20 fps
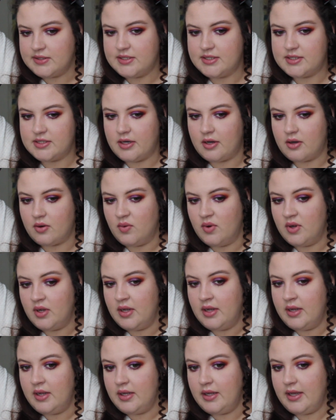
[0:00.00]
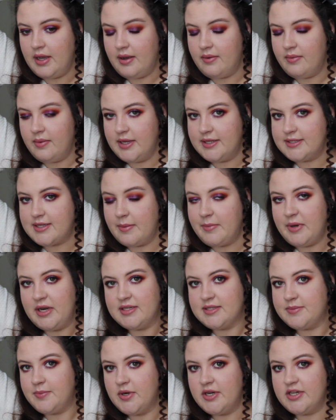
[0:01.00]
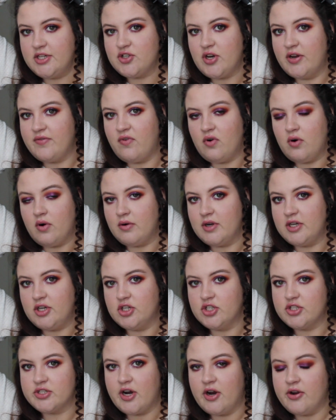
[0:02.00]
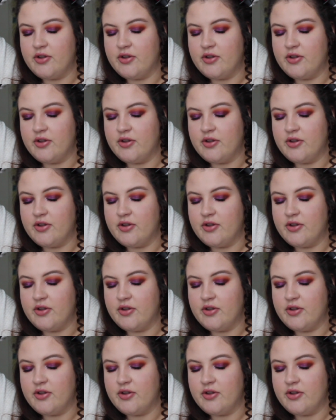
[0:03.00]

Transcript: So yeah, I mean, it's pretty straightforward. You're just